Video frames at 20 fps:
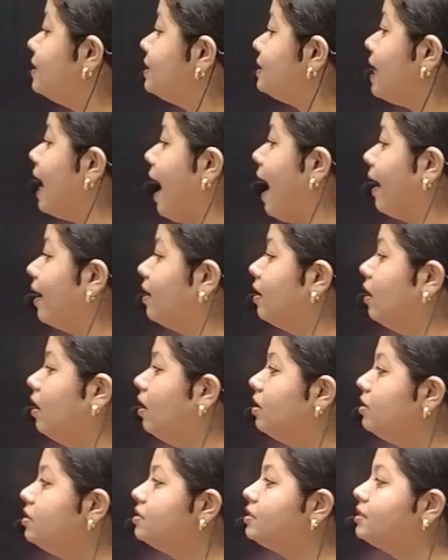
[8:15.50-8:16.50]
anger,
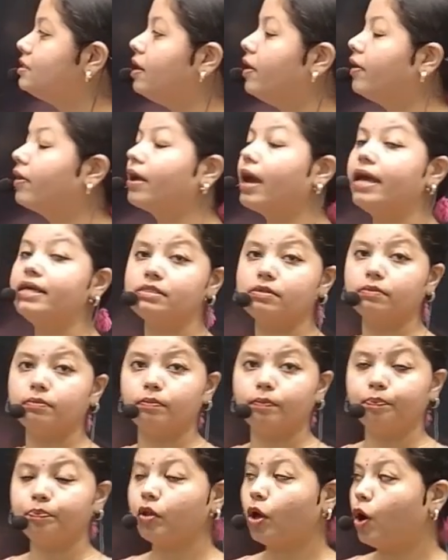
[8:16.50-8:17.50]
sarcasm.
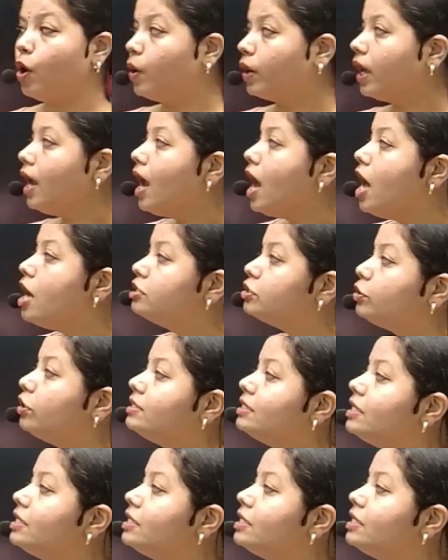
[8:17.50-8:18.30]
Okay, so this is